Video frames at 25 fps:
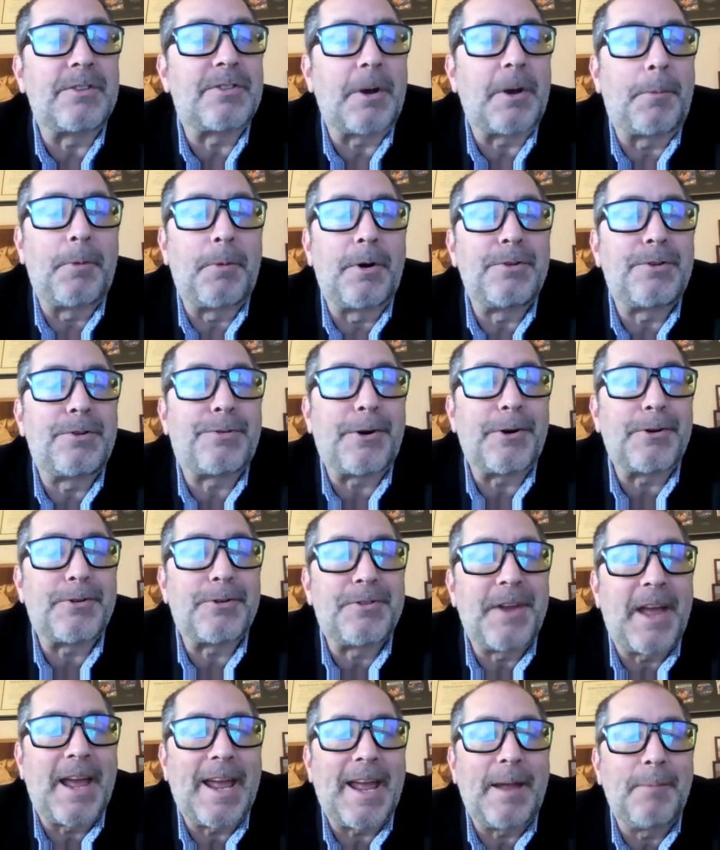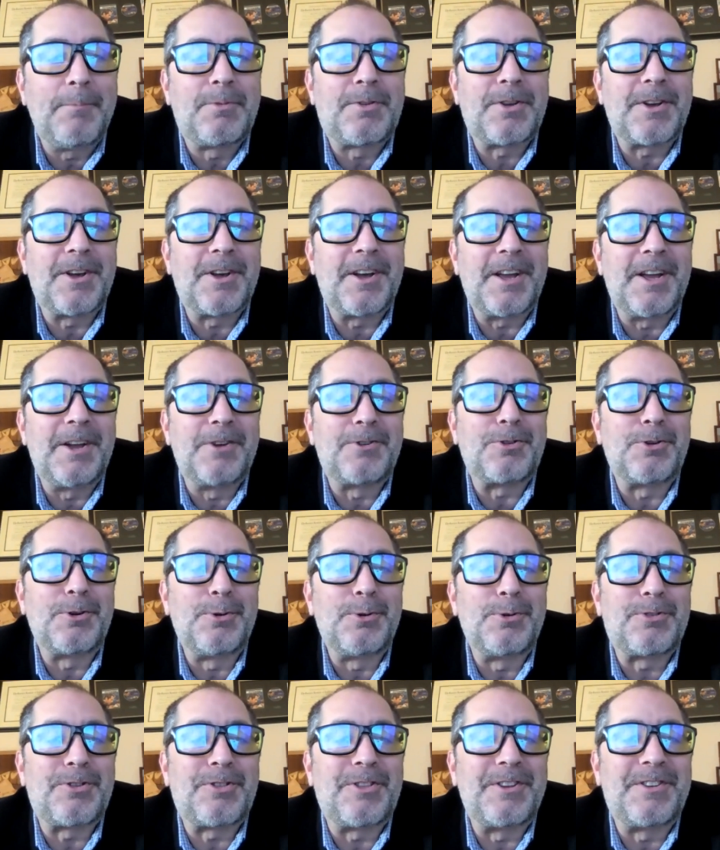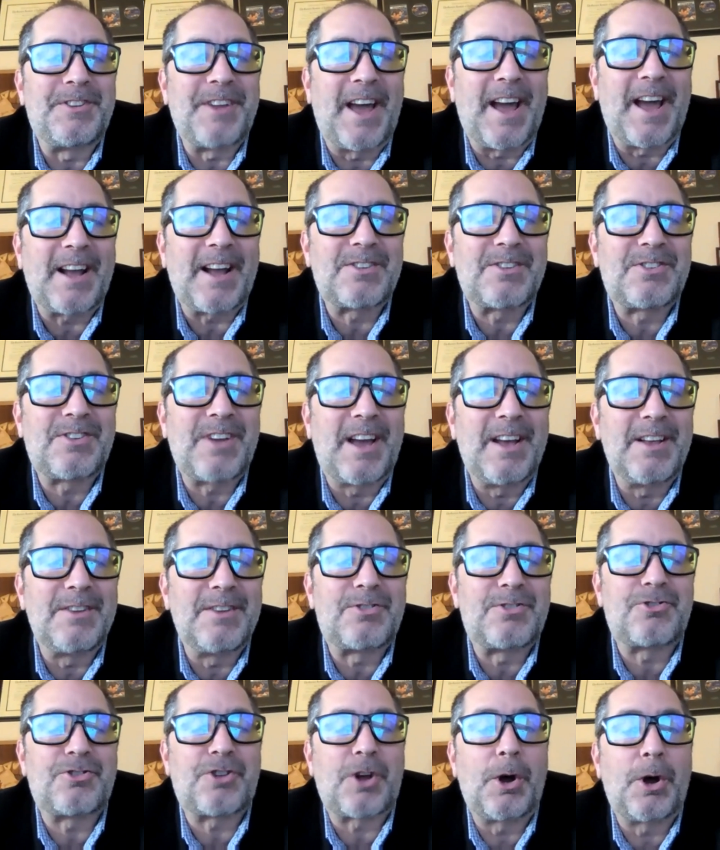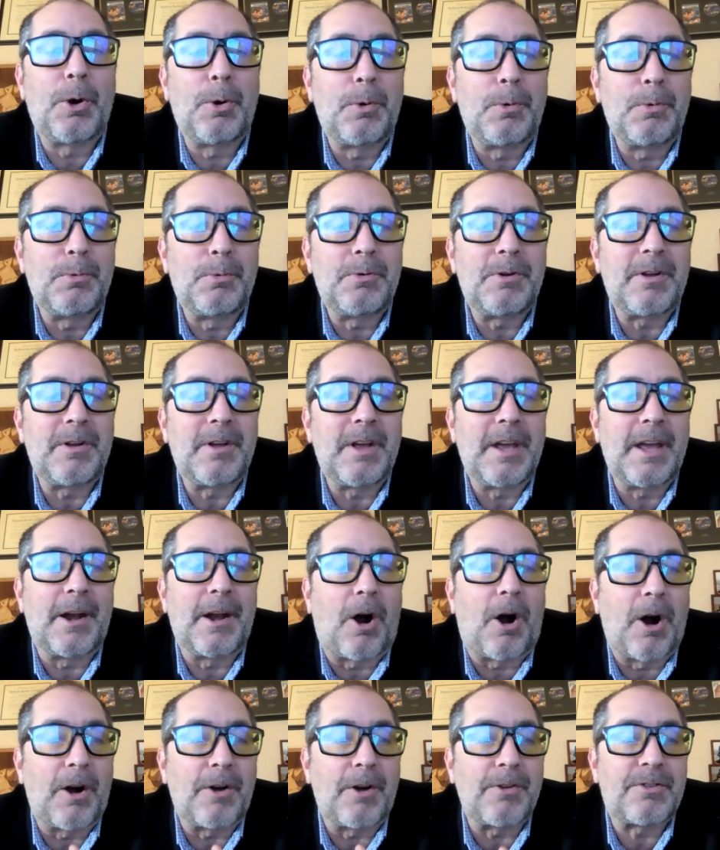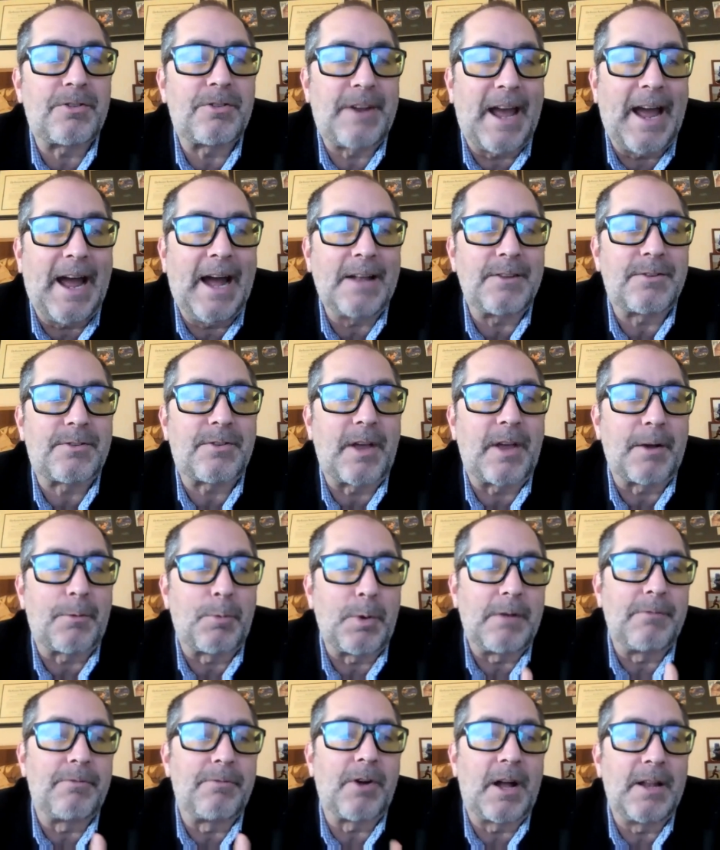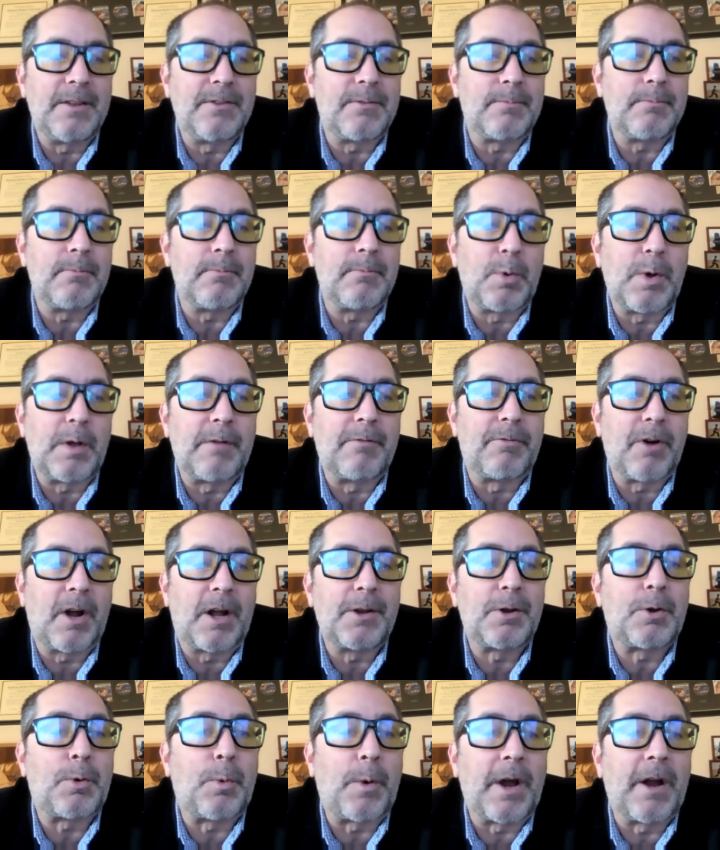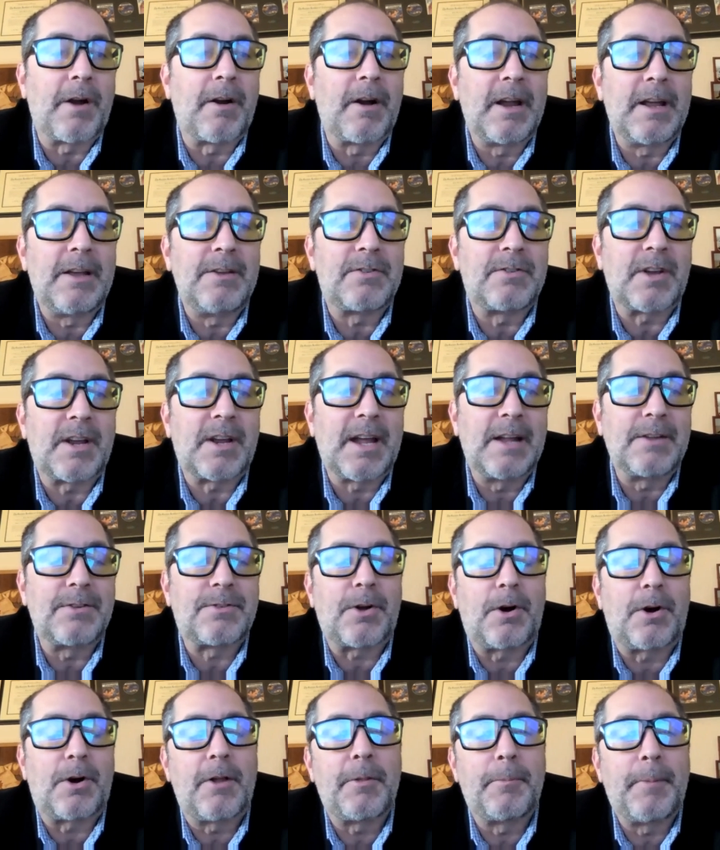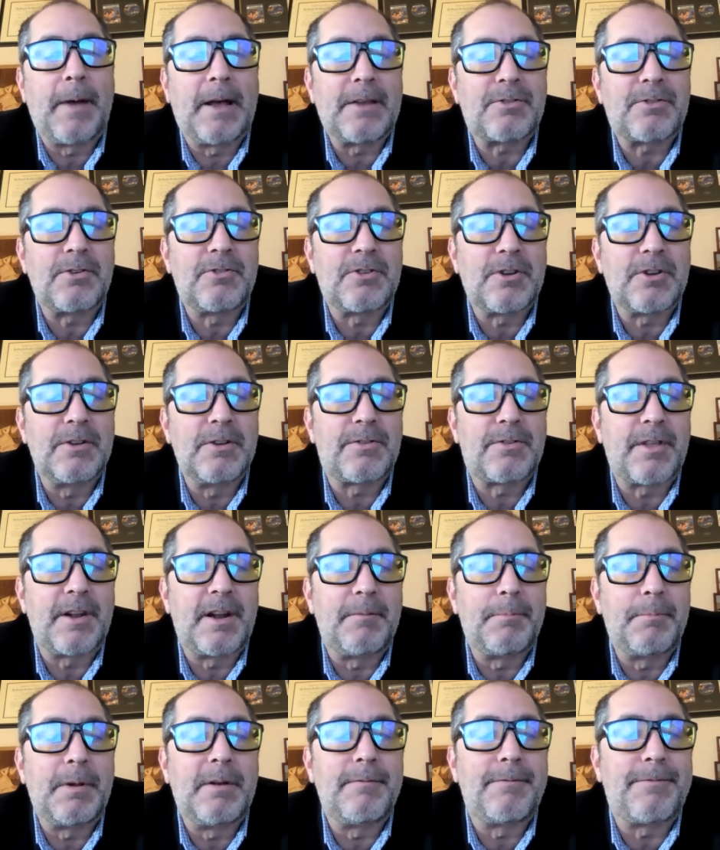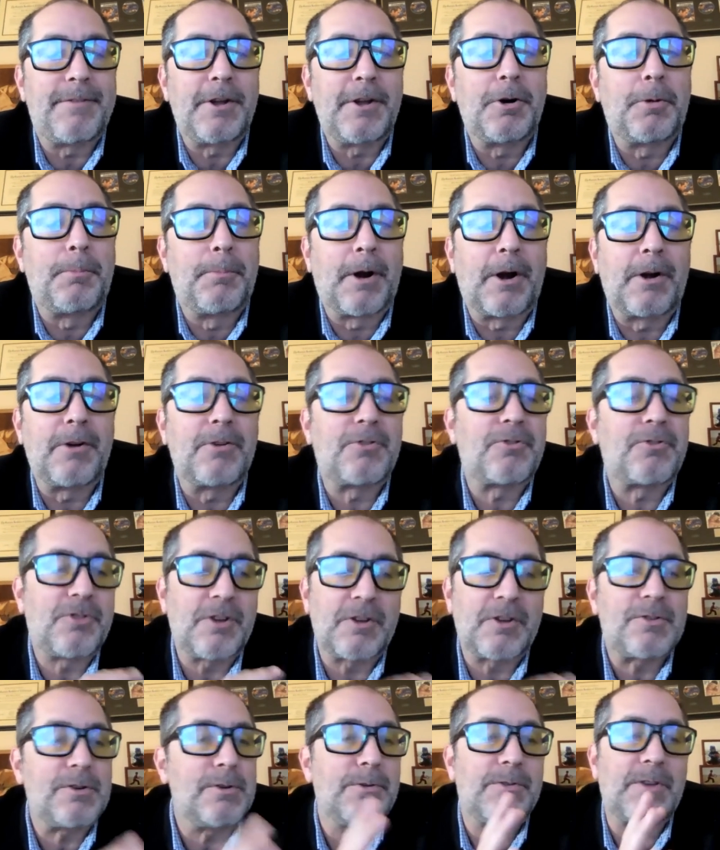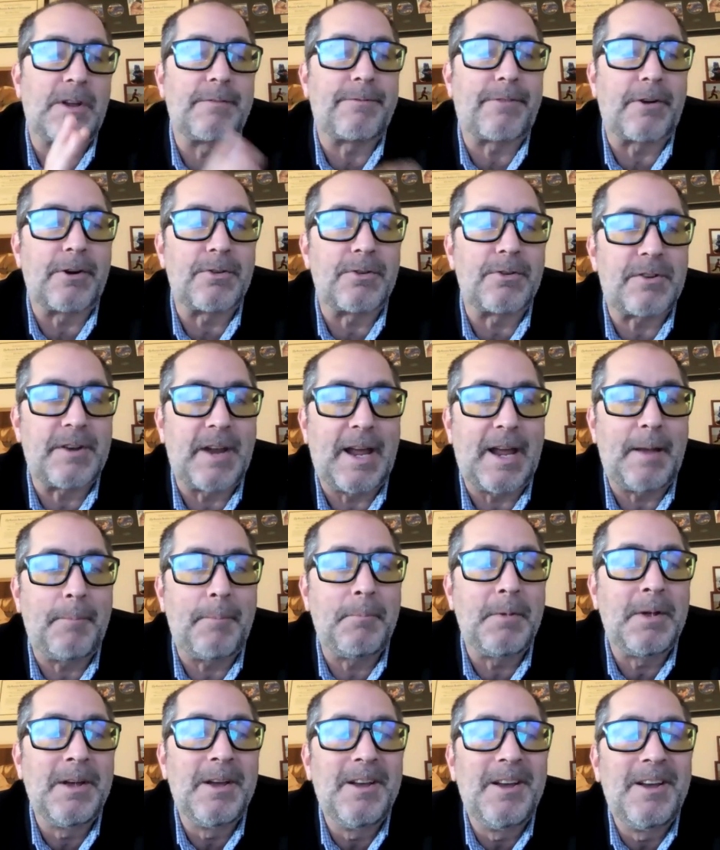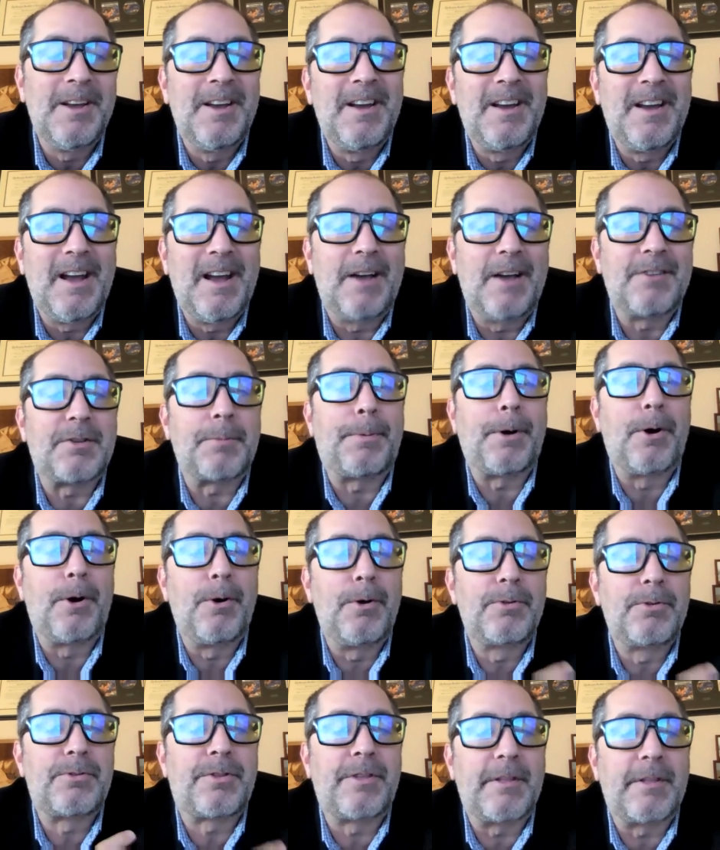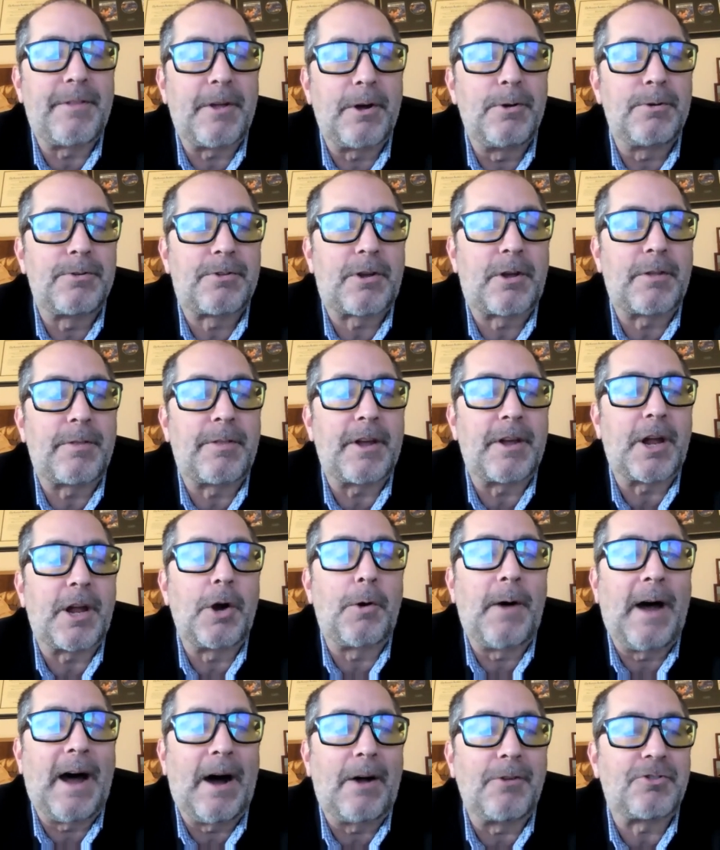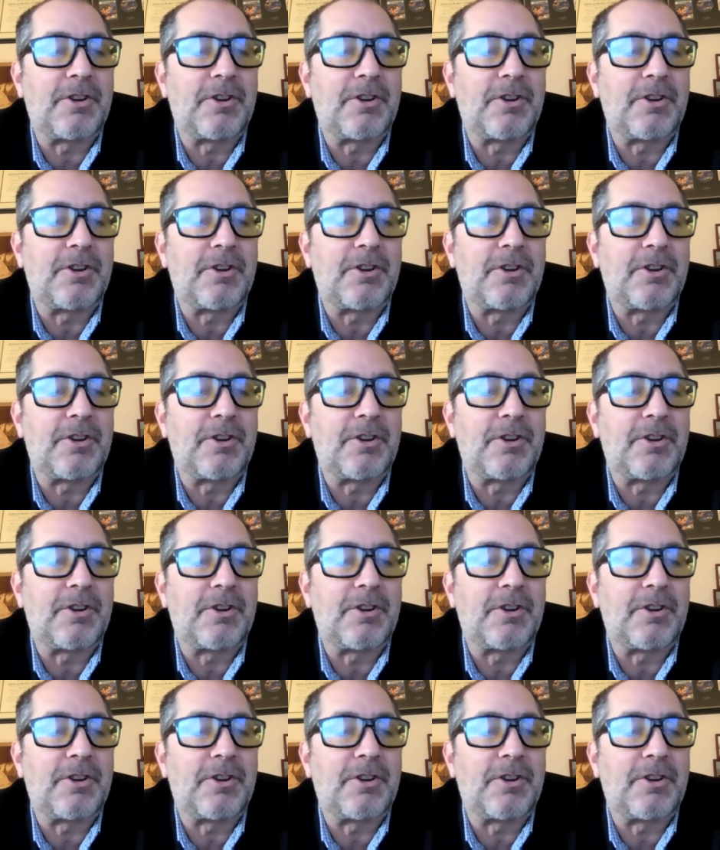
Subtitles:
someone's first name to introduce the text has shown in our stats, like we've run queries against all the messages that have been field merged just using first name, as opposed to those that go out